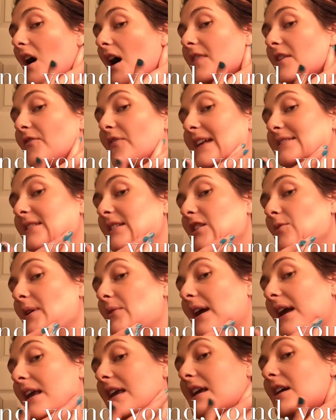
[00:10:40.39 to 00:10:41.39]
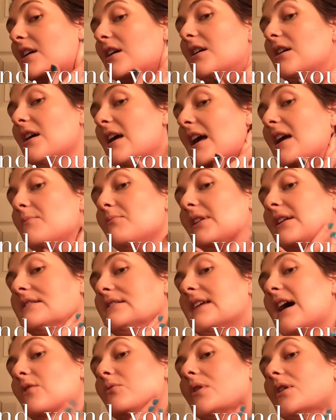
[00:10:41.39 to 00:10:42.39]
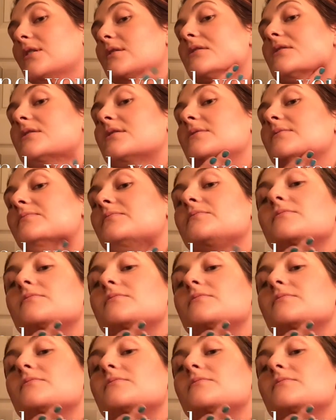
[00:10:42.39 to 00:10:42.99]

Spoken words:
the face a little bit right here and blend downwards.